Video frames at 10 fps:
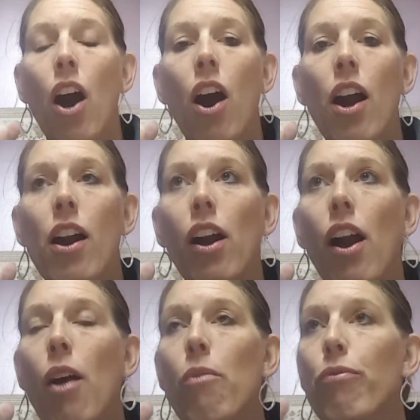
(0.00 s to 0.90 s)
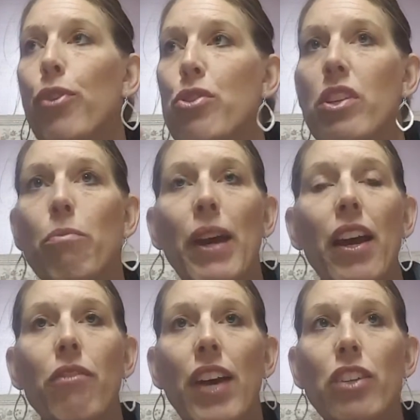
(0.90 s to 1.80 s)
Our fruits and
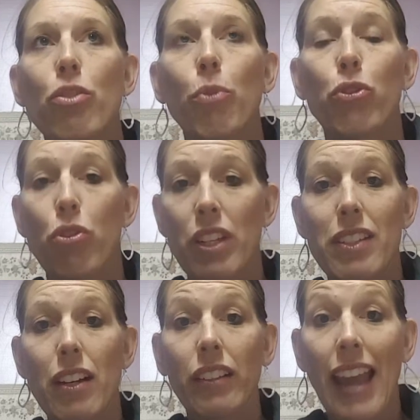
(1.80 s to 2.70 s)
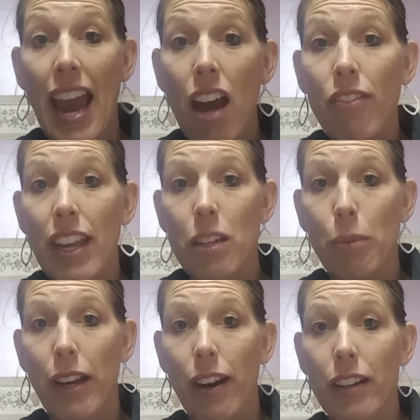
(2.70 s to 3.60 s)
vegetables don't necessarily have
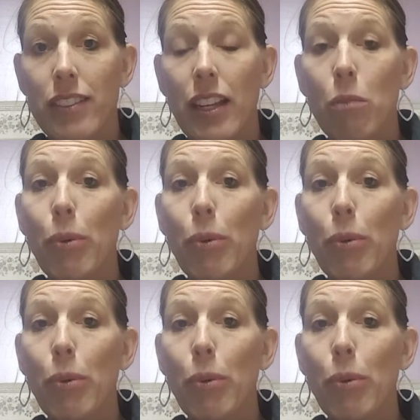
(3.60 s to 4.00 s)
antibiotics in it,